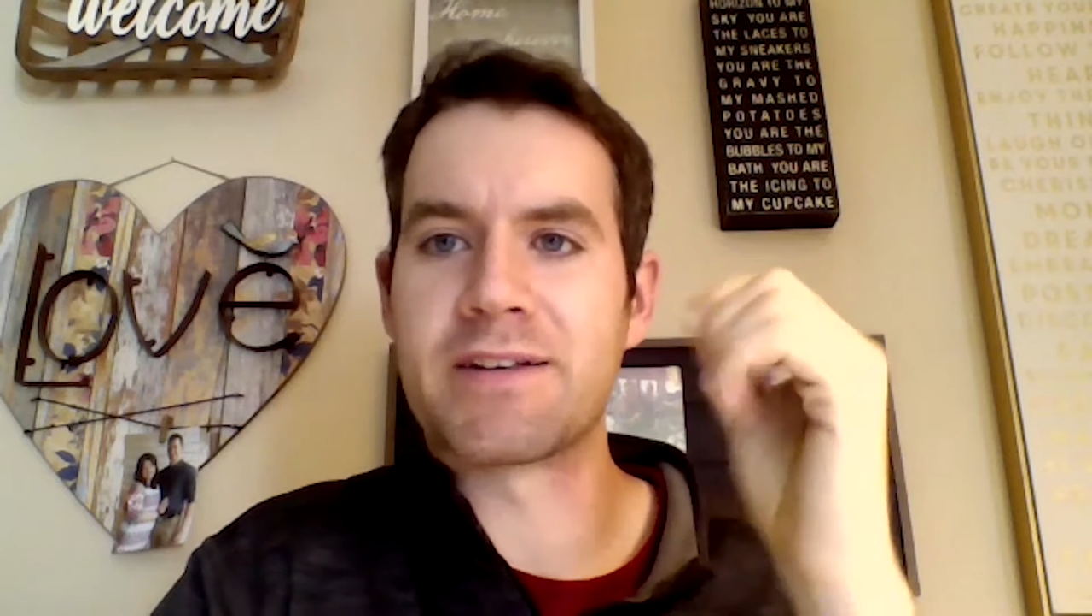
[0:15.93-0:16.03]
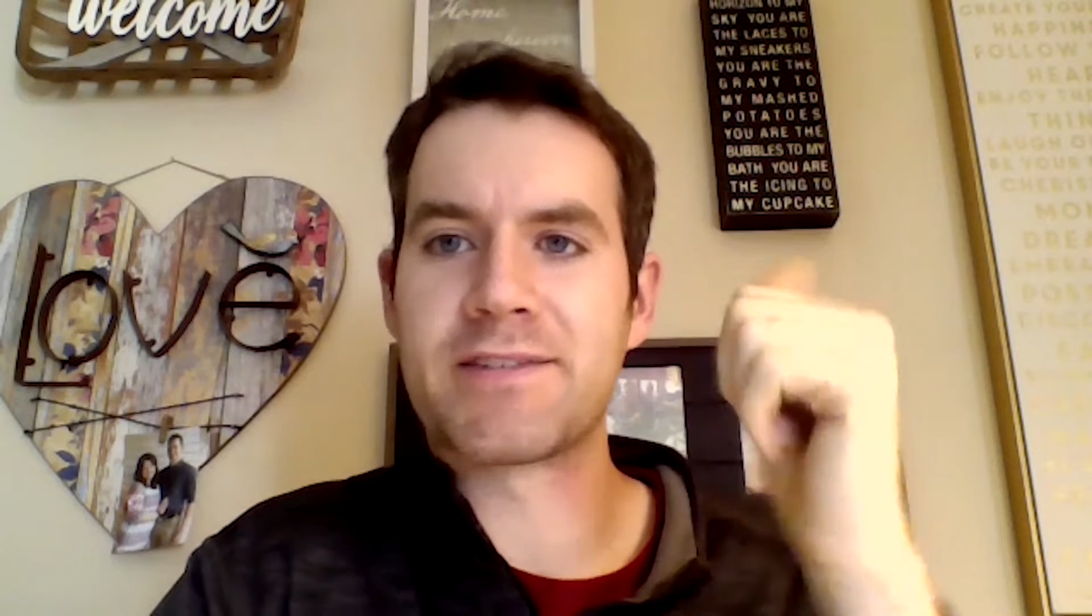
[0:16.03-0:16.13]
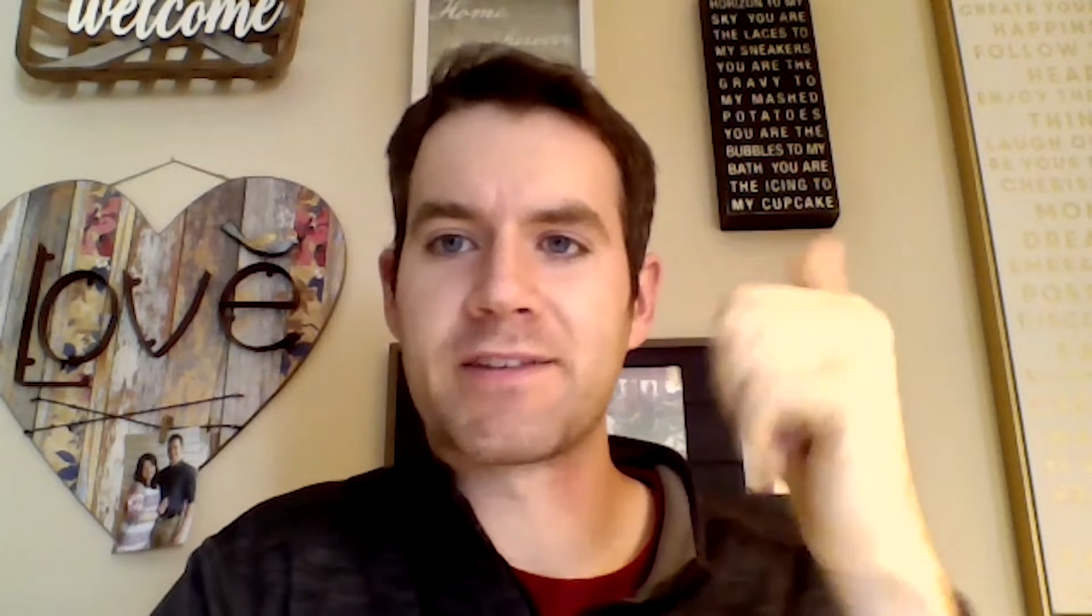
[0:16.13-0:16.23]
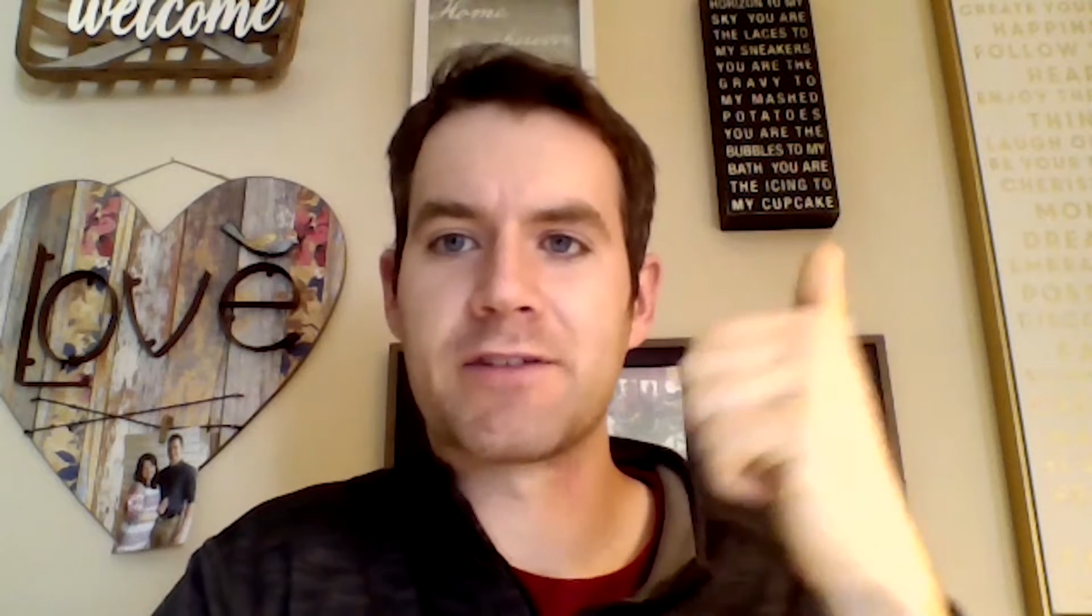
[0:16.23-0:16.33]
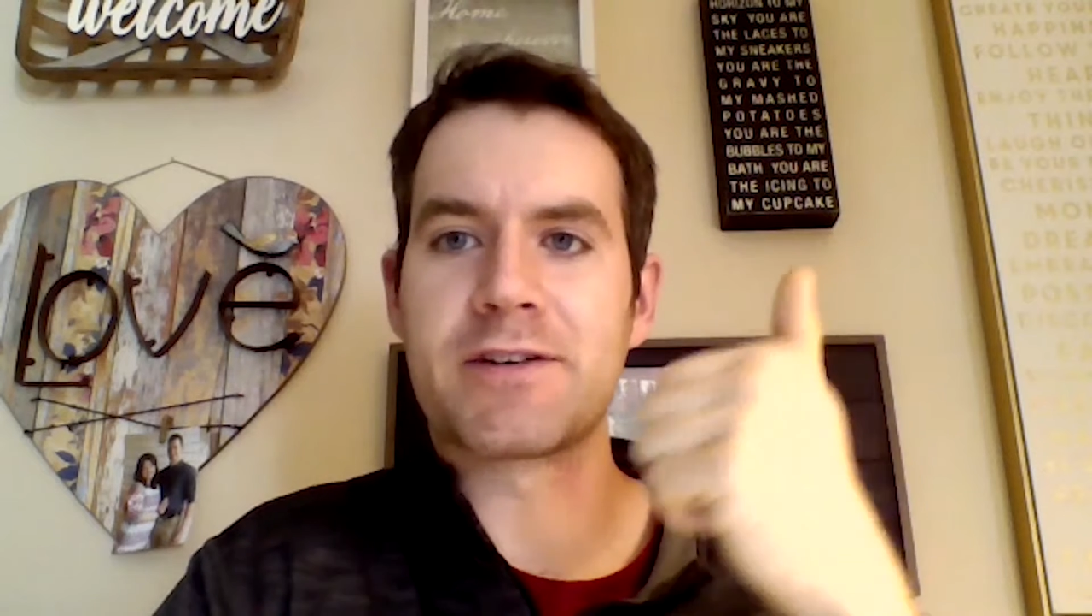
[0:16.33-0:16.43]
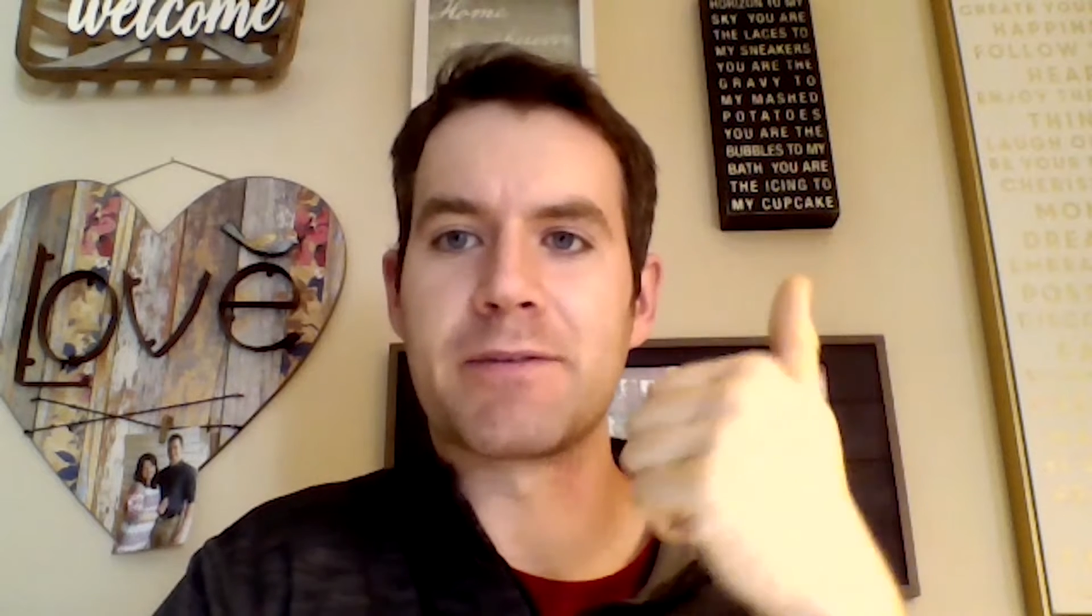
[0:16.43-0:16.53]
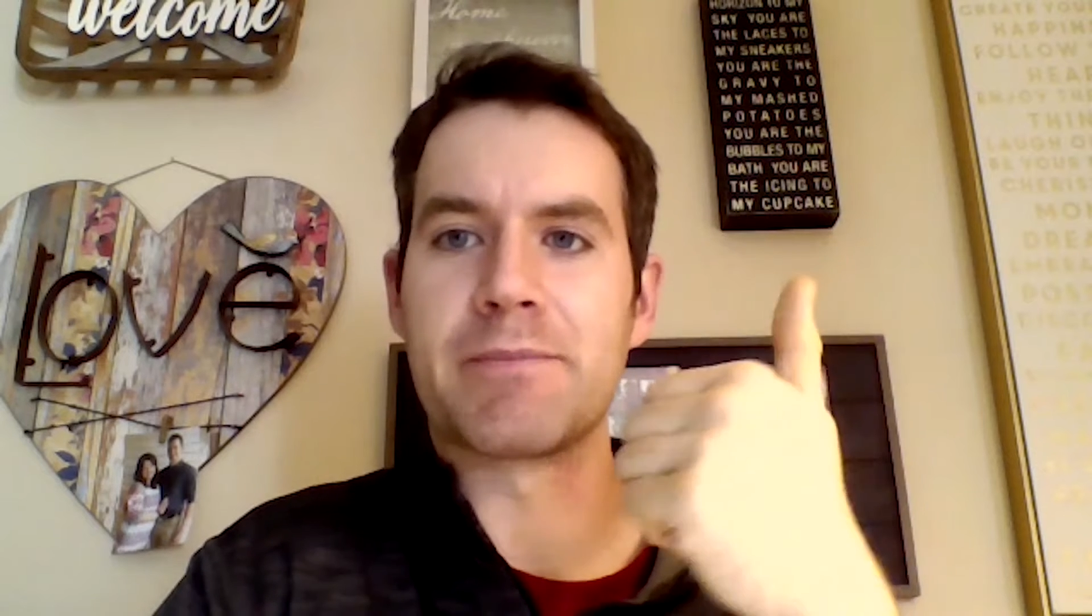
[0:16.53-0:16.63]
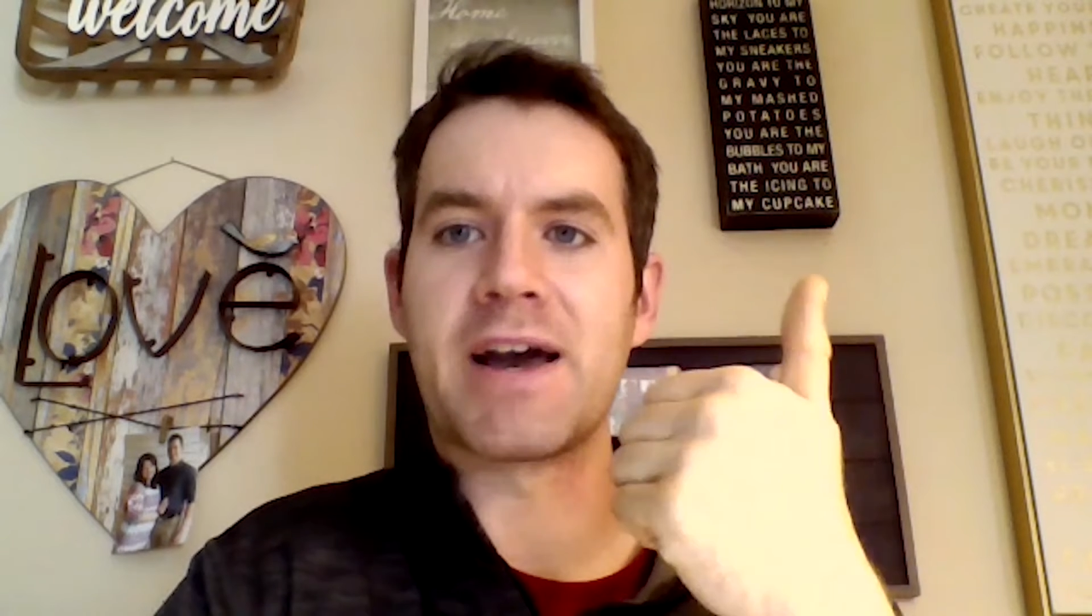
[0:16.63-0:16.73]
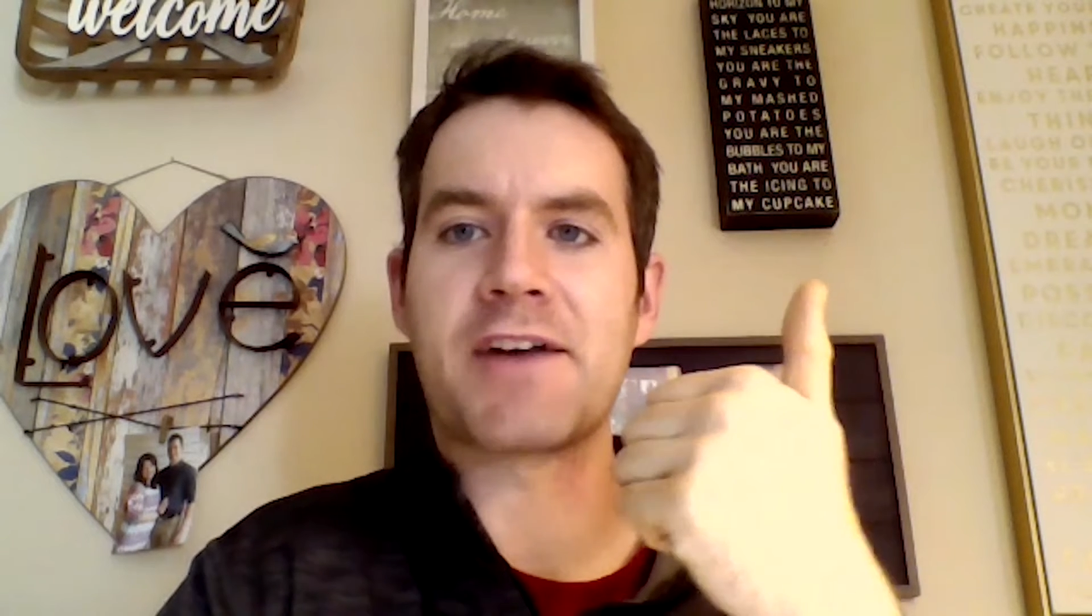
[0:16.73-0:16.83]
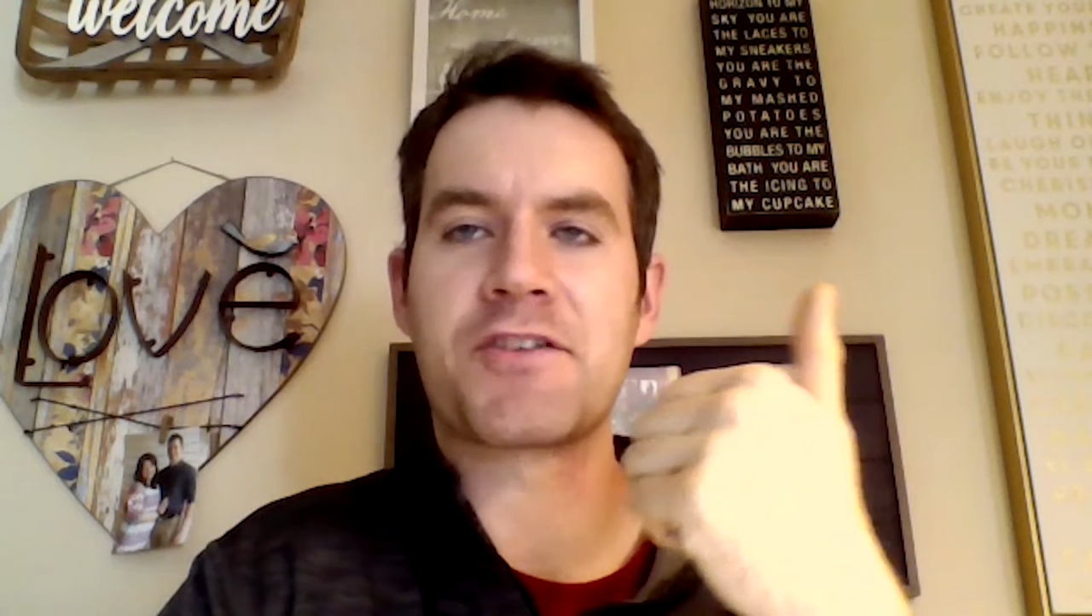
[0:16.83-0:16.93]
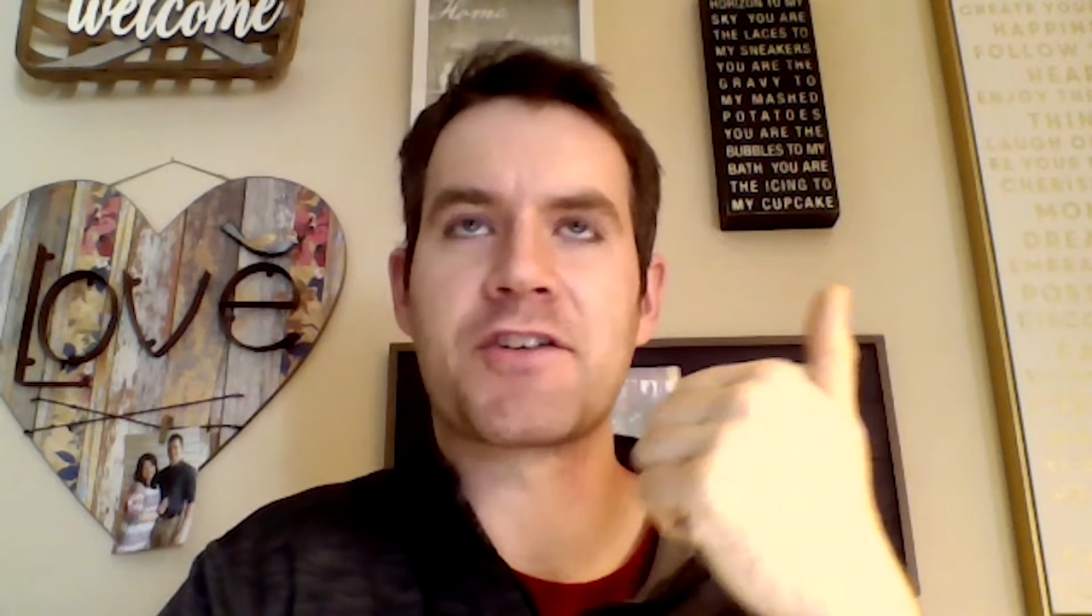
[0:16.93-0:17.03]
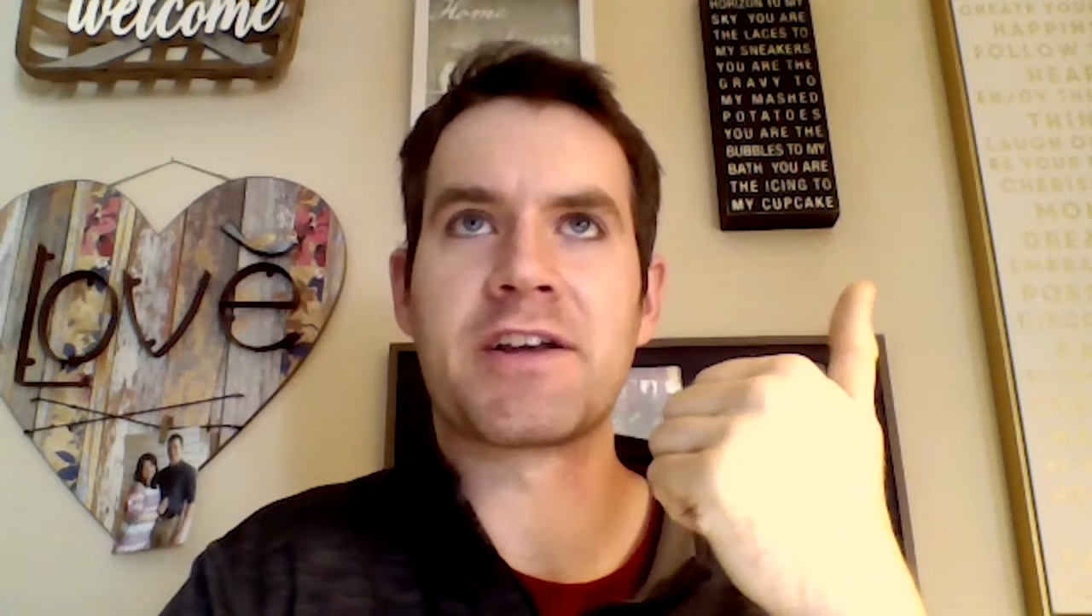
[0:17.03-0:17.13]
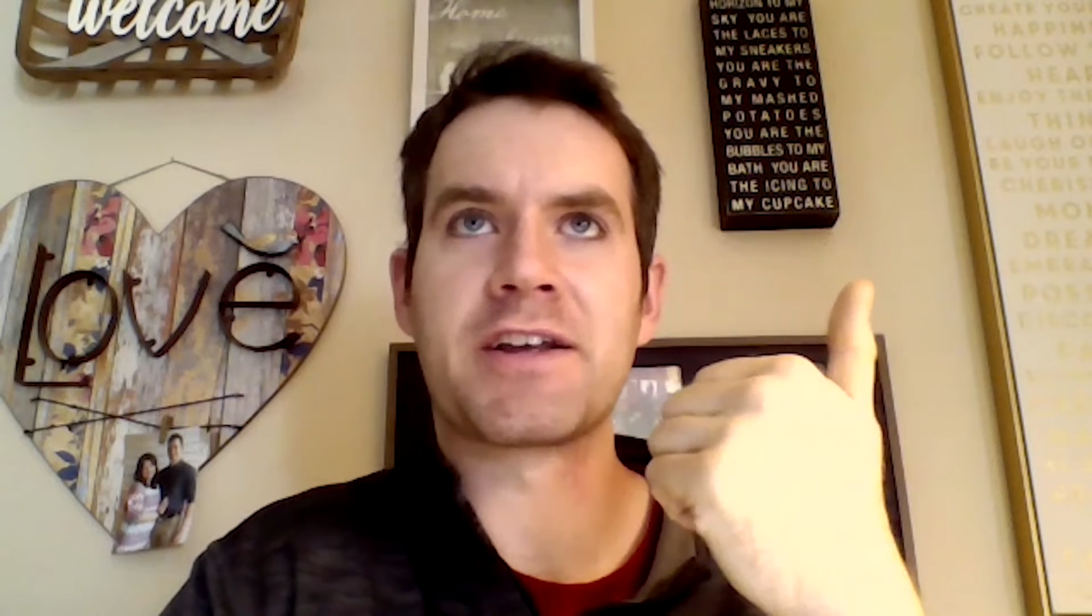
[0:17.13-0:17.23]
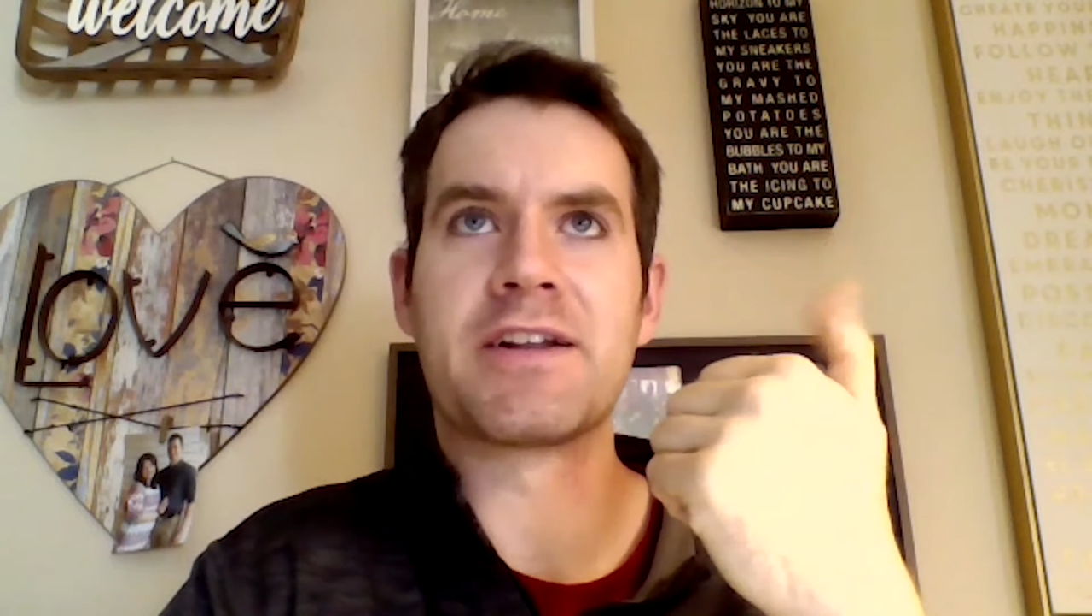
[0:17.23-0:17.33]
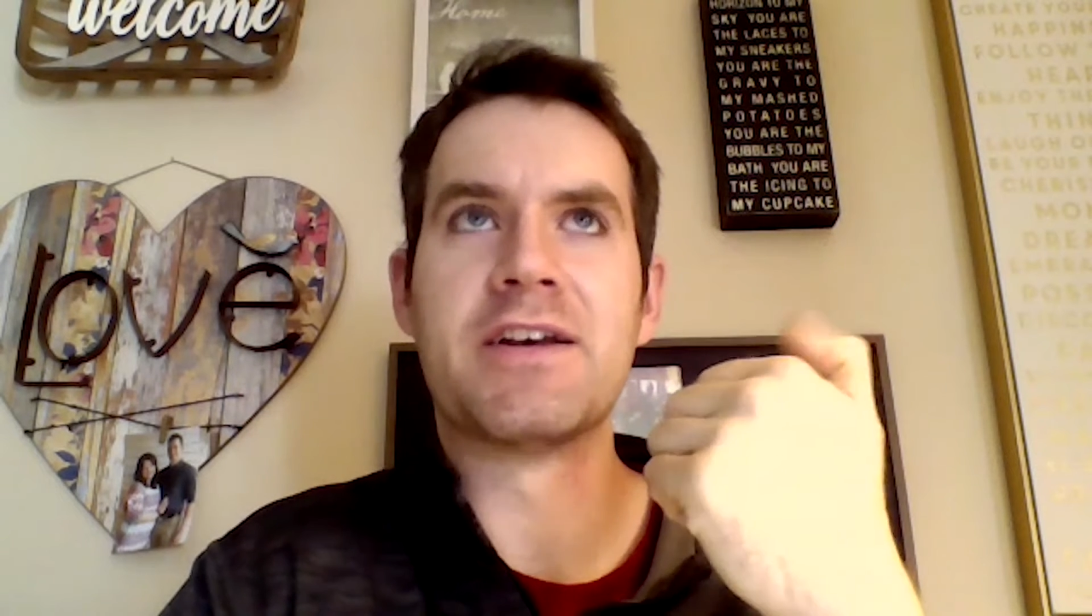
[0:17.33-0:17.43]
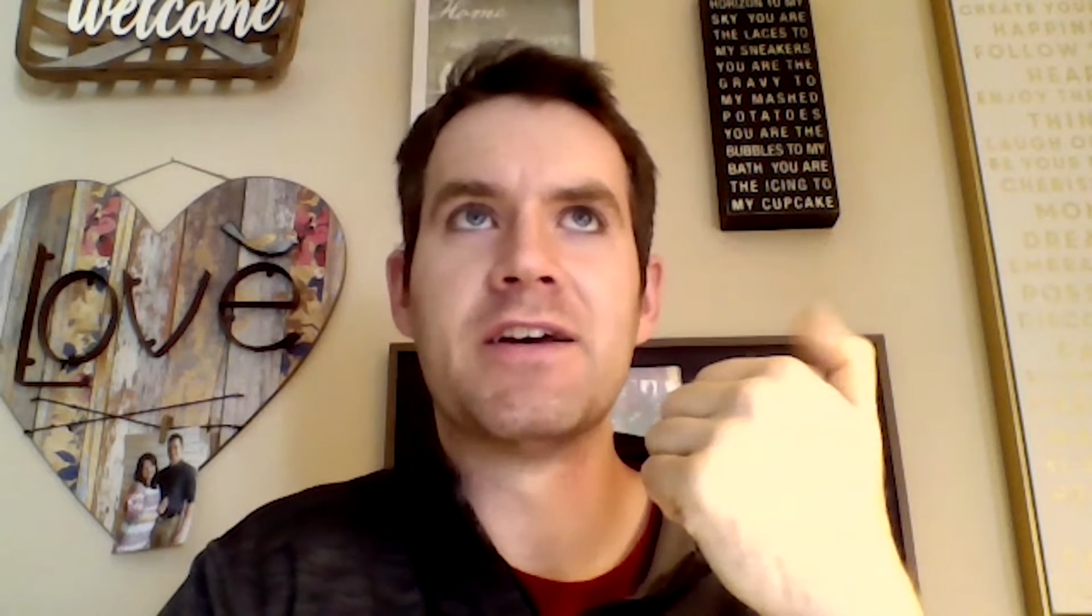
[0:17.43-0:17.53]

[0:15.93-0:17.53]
self-compassionate